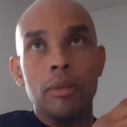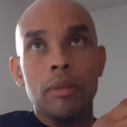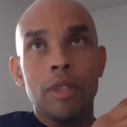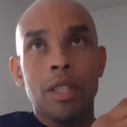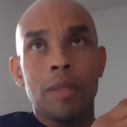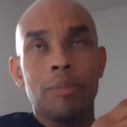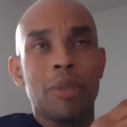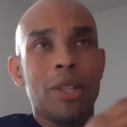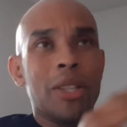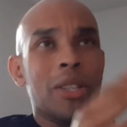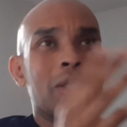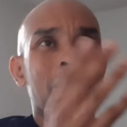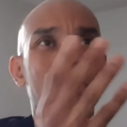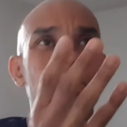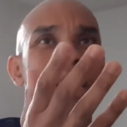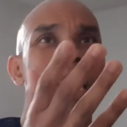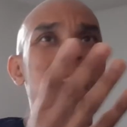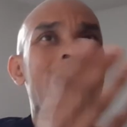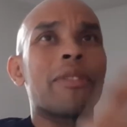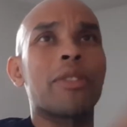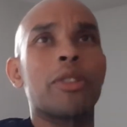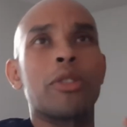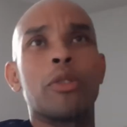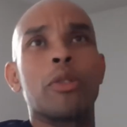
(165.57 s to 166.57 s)
But you don't
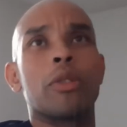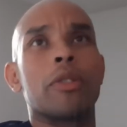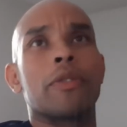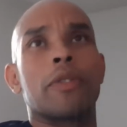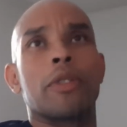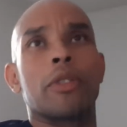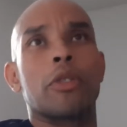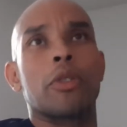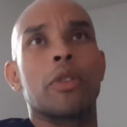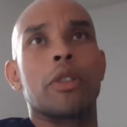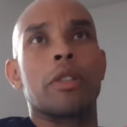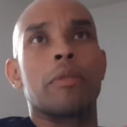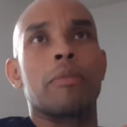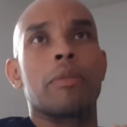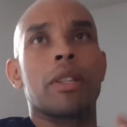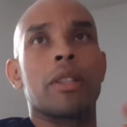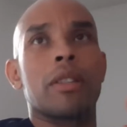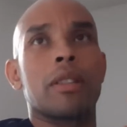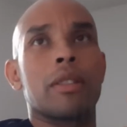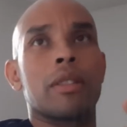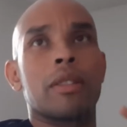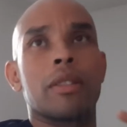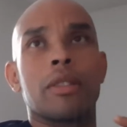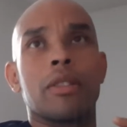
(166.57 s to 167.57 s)
have to do it for 20
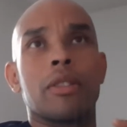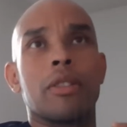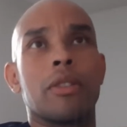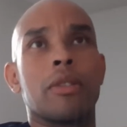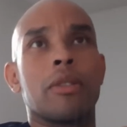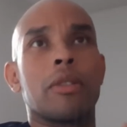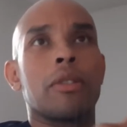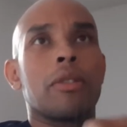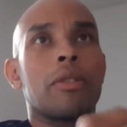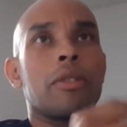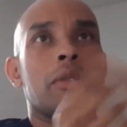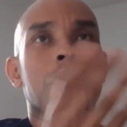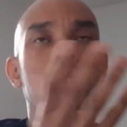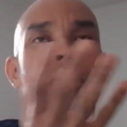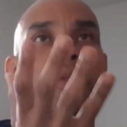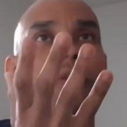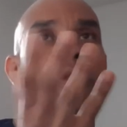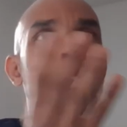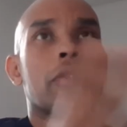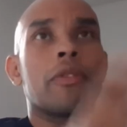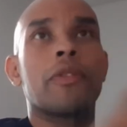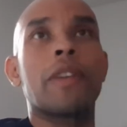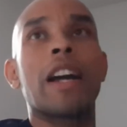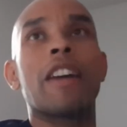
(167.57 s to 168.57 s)
minutes. You could do it
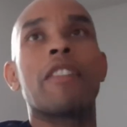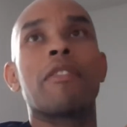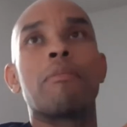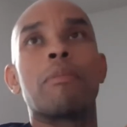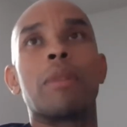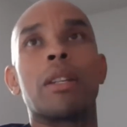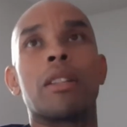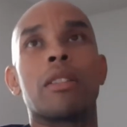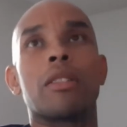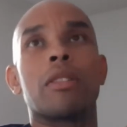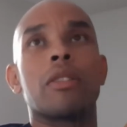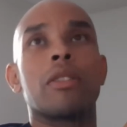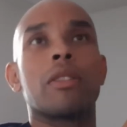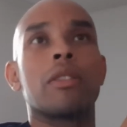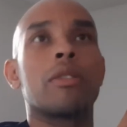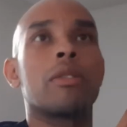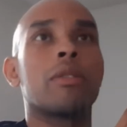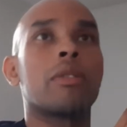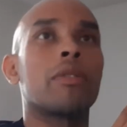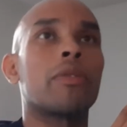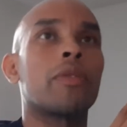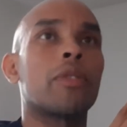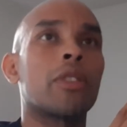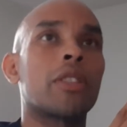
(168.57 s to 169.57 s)
for 5 minutes, you can do
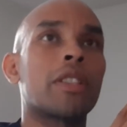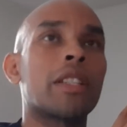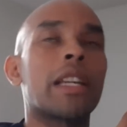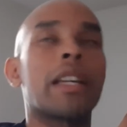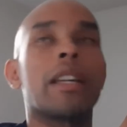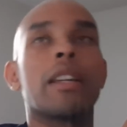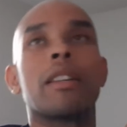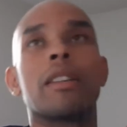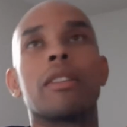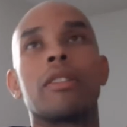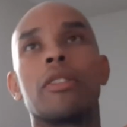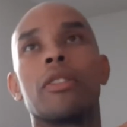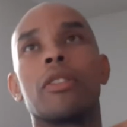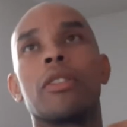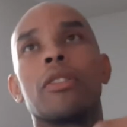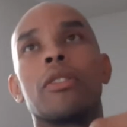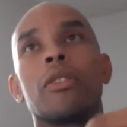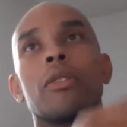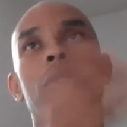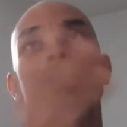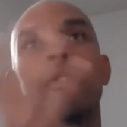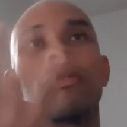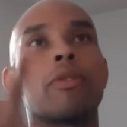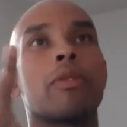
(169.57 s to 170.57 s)
it for 10, you can
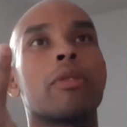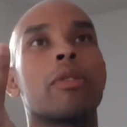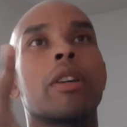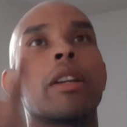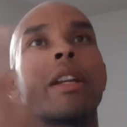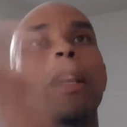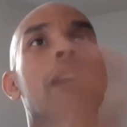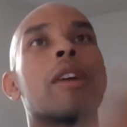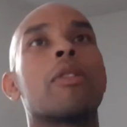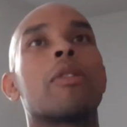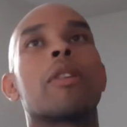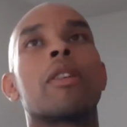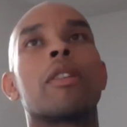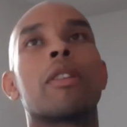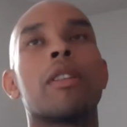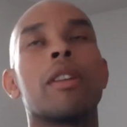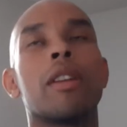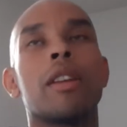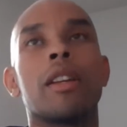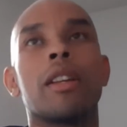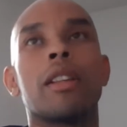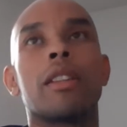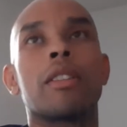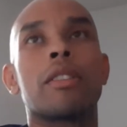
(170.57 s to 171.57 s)
do it for an hour.
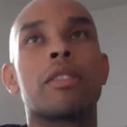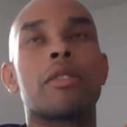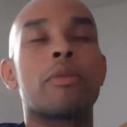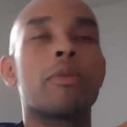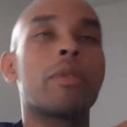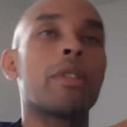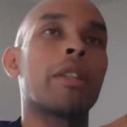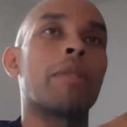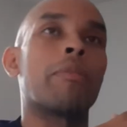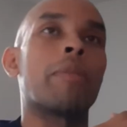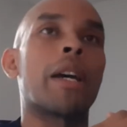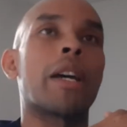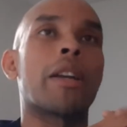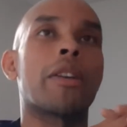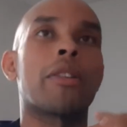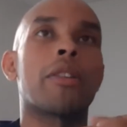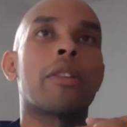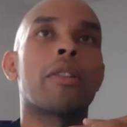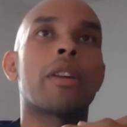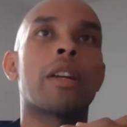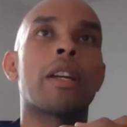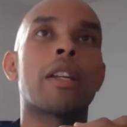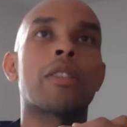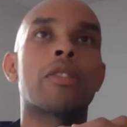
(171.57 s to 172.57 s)
It doesn't really
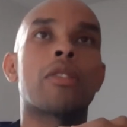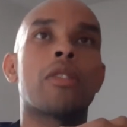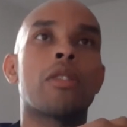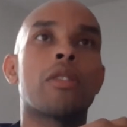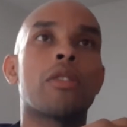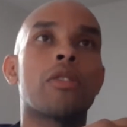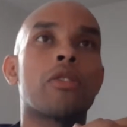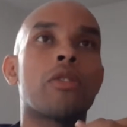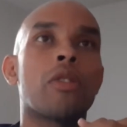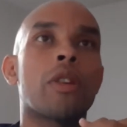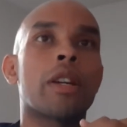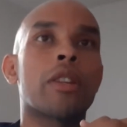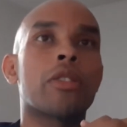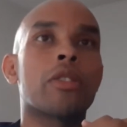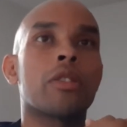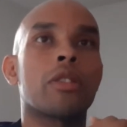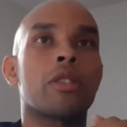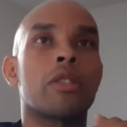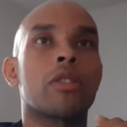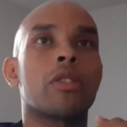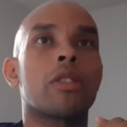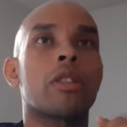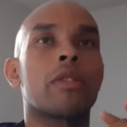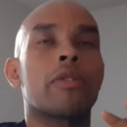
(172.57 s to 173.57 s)
matter. As long as you actually
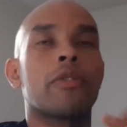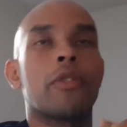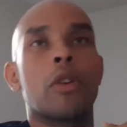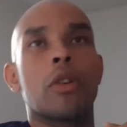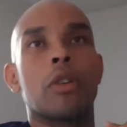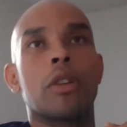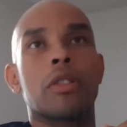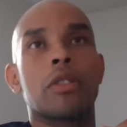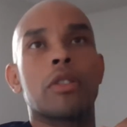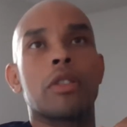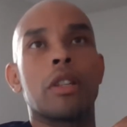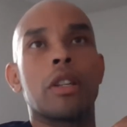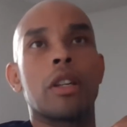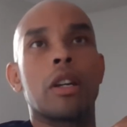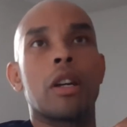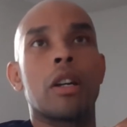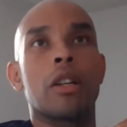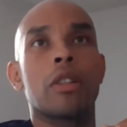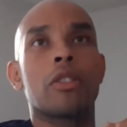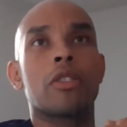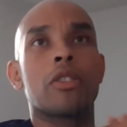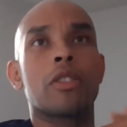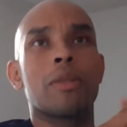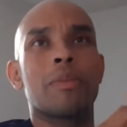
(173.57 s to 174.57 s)
start focusing
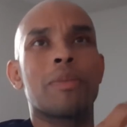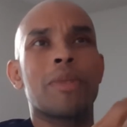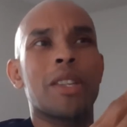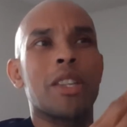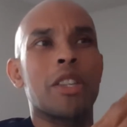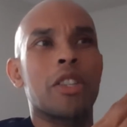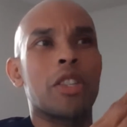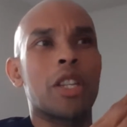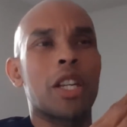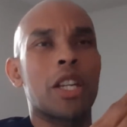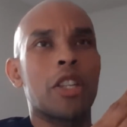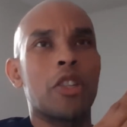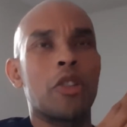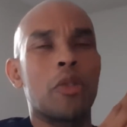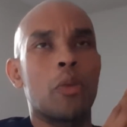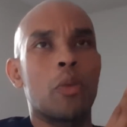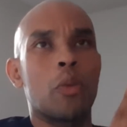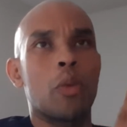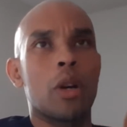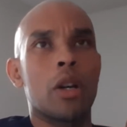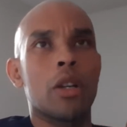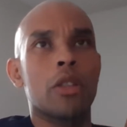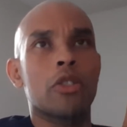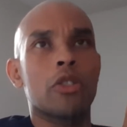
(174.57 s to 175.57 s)
on something that you
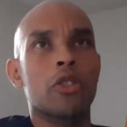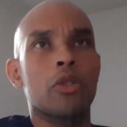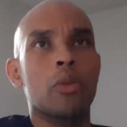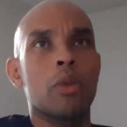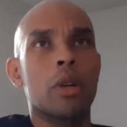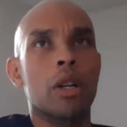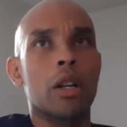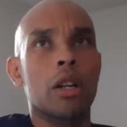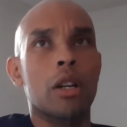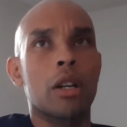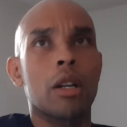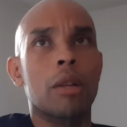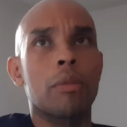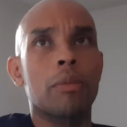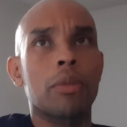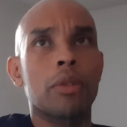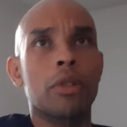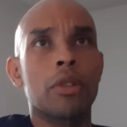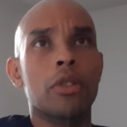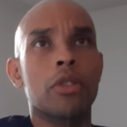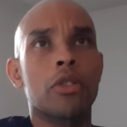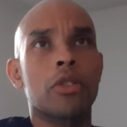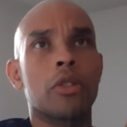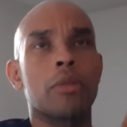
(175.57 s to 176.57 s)
want to
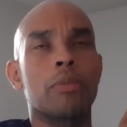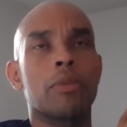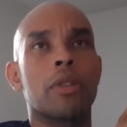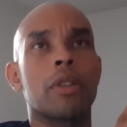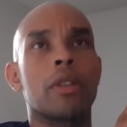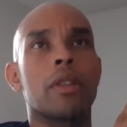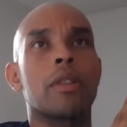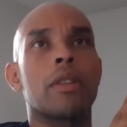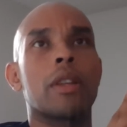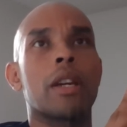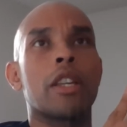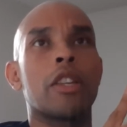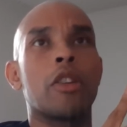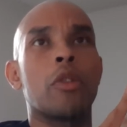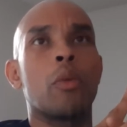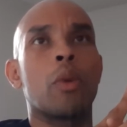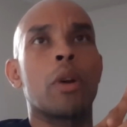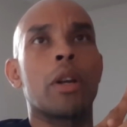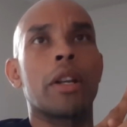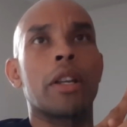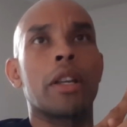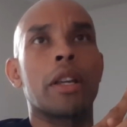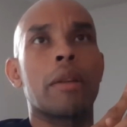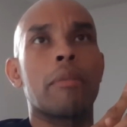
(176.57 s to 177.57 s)
accomplish, something that you
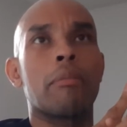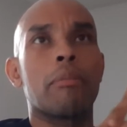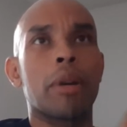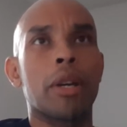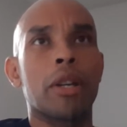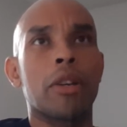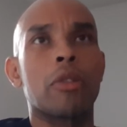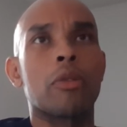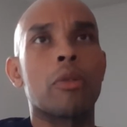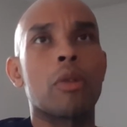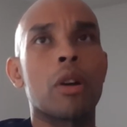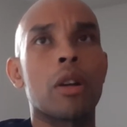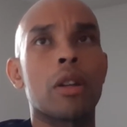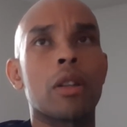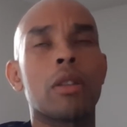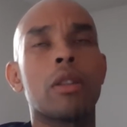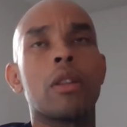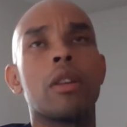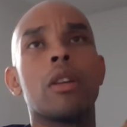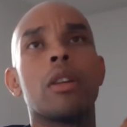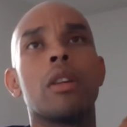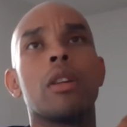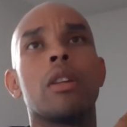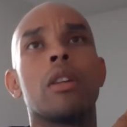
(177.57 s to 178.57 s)
want to get better on,
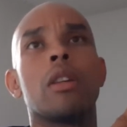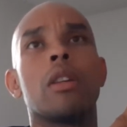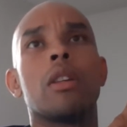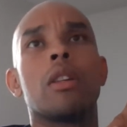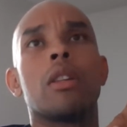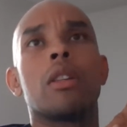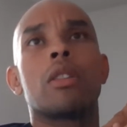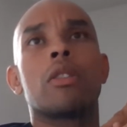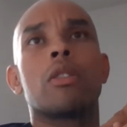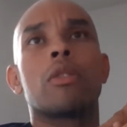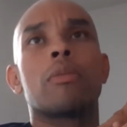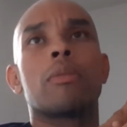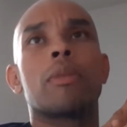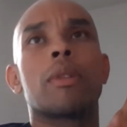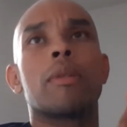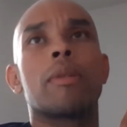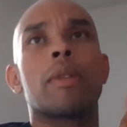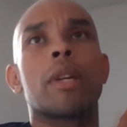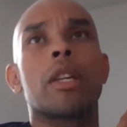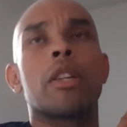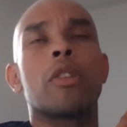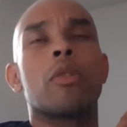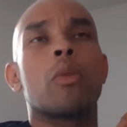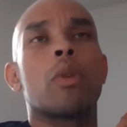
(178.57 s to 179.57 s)
something
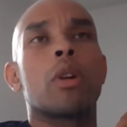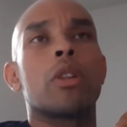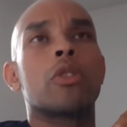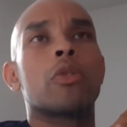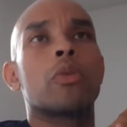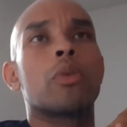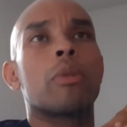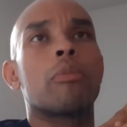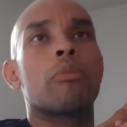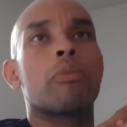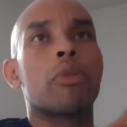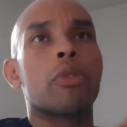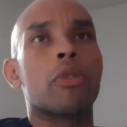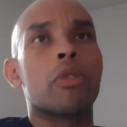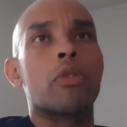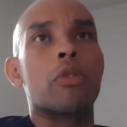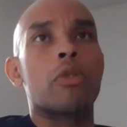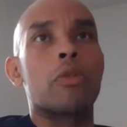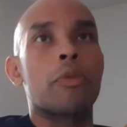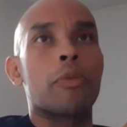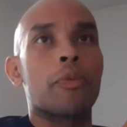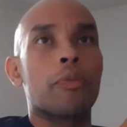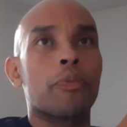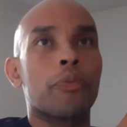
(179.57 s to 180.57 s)
that you want to
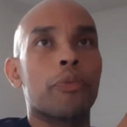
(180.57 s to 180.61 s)
improve.